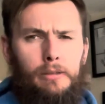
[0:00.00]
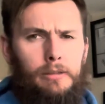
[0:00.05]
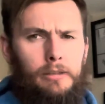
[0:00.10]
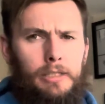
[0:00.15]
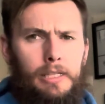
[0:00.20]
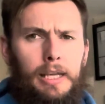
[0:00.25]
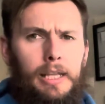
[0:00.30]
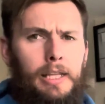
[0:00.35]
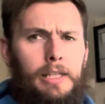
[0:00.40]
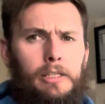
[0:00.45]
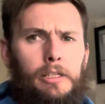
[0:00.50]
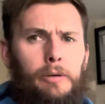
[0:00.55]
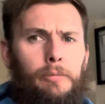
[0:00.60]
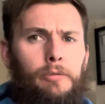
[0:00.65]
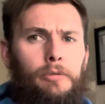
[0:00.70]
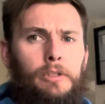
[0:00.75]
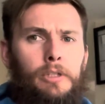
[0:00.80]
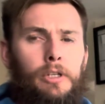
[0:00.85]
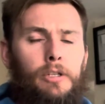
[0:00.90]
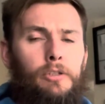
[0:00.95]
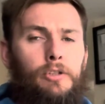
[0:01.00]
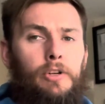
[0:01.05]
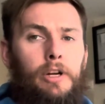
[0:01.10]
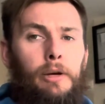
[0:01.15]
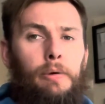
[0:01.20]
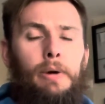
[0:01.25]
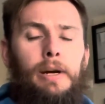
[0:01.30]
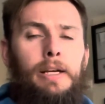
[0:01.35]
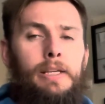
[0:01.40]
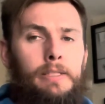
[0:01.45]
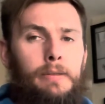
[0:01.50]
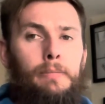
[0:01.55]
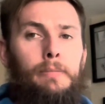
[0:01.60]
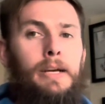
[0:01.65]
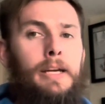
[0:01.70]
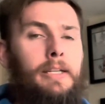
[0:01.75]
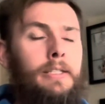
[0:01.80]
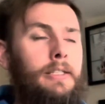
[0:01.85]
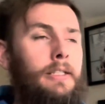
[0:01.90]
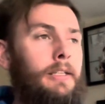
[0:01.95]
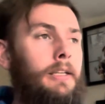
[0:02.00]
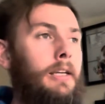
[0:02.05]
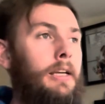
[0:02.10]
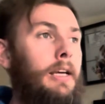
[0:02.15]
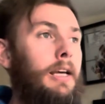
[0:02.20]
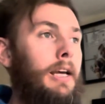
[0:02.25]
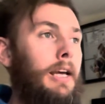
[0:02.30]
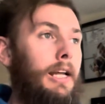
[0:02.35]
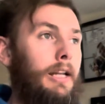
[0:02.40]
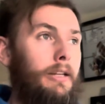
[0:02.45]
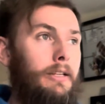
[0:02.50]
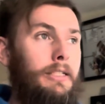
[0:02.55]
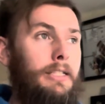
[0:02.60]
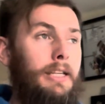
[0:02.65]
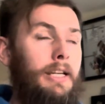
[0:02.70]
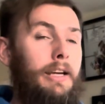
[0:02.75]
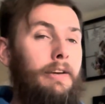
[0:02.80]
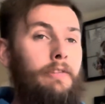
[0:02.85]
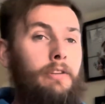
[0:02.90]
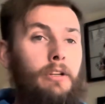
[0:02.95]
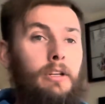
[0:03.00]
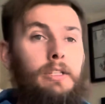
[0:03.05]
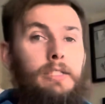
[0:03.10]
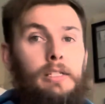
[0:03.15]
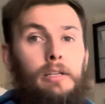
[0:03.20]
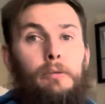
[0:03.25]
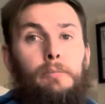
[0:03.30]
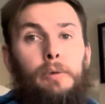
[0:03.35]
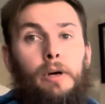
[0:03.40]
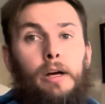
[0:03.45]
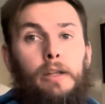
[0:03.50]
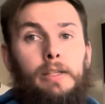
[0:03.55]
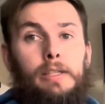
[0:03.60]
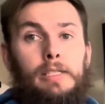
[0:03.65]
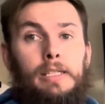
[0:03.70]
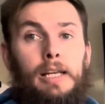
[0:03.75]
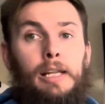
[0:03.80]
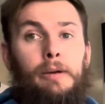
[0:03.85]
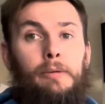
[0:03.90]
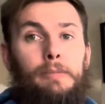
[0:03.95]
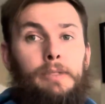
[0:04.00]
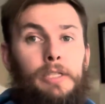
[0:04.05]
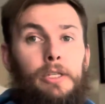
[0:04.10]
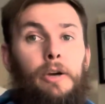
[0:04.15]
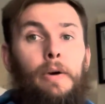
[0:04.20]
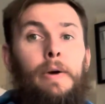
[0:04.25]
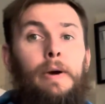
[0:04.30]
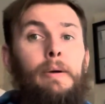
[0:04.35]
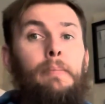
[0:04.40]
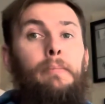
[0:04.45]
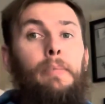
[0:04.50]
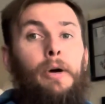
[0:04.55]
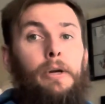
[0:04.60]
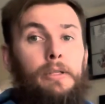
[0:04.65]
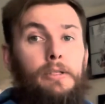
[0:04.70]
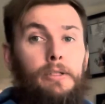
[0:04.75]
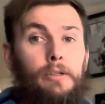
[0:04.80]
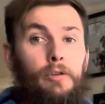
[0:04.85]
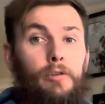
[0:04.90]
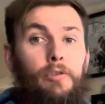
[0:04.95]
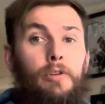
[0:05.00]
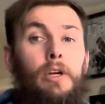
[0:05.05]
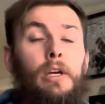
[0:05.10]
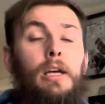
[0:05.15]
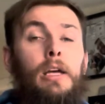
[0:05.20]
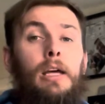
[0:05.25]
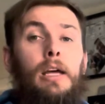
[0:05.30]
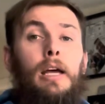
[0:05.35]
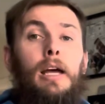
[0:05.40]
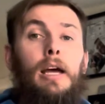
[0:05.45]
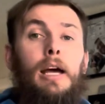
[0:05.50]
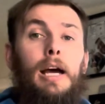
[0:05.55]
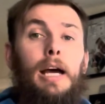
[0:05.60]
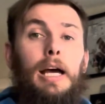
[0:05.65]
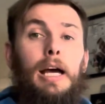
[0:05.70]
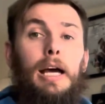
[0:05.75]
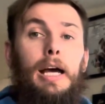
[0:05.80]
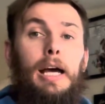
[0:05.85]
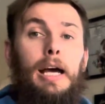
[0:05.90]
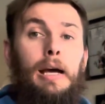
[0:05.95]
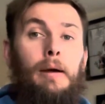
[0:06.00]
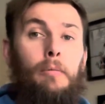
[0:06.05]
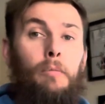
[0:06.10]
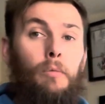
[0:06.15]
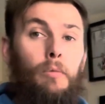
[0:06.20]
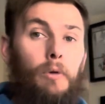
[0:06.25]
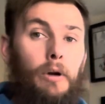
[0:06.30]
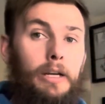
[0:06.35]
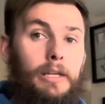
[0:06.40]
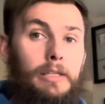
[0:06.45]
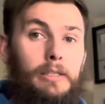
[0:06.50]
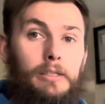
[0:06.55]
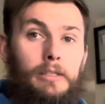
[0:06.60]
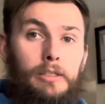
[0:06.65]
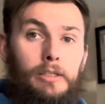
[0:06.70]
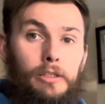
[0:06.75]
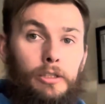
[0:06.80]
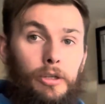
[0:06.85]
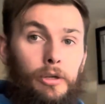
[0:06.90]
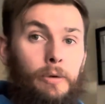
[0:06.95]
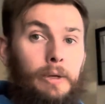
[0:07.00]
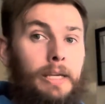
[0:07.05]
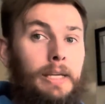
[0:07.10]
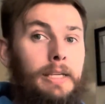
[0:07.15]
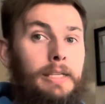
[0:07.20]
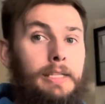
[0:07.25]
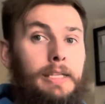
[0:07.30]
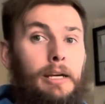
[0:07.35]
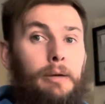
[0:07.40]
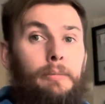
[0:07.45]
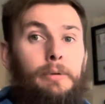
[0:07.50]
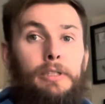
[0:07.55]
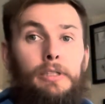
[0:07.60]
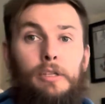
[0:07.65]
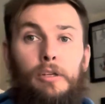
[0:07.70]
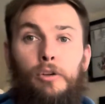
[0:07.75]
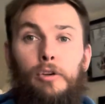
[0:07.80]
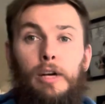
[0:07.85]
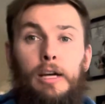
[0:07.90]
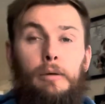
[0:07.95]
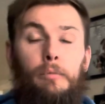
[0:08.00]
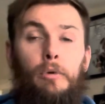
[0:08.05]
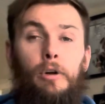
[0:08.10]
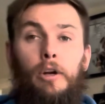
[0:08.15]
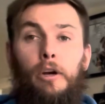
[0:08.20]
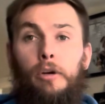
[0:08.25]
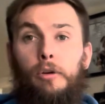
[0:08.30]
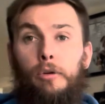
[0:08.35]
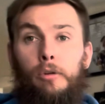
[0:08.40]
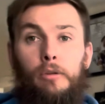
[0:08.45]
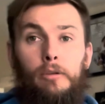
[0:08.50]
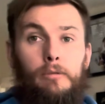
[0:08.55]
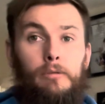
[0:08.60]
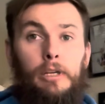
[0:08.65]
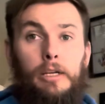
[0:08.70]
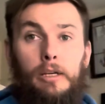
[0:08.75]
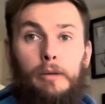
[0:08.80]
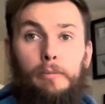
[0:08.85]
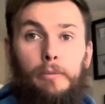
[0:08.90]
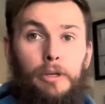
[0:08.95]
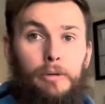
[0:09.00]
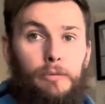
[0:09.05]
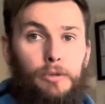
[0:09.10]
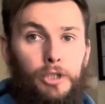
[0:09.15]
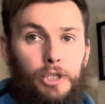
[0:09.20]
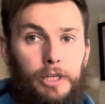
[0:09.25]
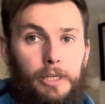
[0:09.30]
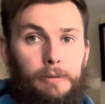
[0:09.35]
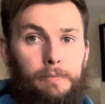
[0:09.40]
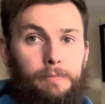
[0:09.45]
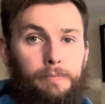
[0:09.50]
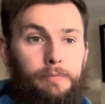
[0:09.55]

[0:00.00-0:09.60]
To get that type of return straight away is amazing. And like I said, I have a nice little pot that's allowing me to go out and buy stuff. And what it's doing is helping to create what I call like a money machine.